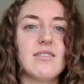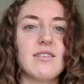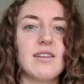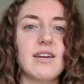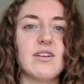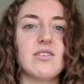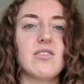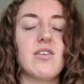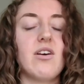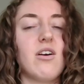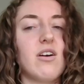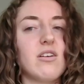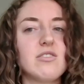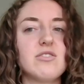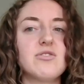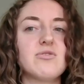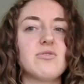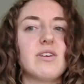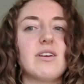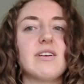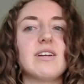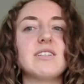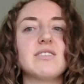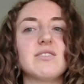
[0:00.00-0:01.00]
Like,
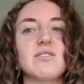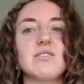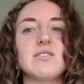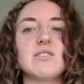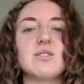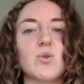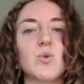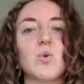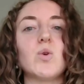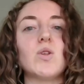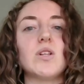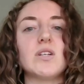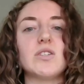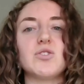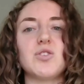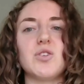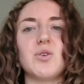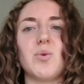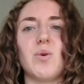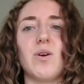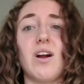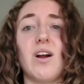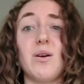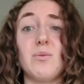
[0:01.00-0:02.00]
contrary to the school issue
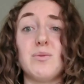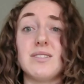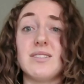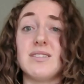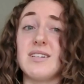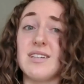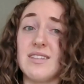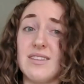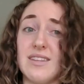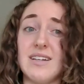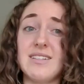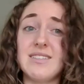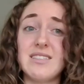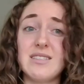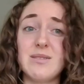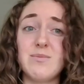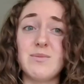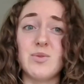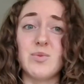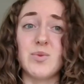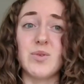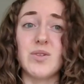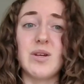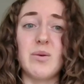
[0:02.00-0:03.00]
where I was like, that
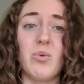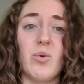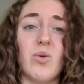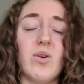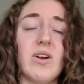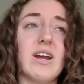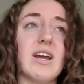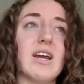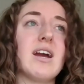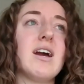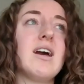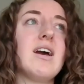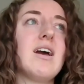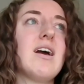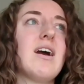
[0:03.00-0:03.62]
seems really boring.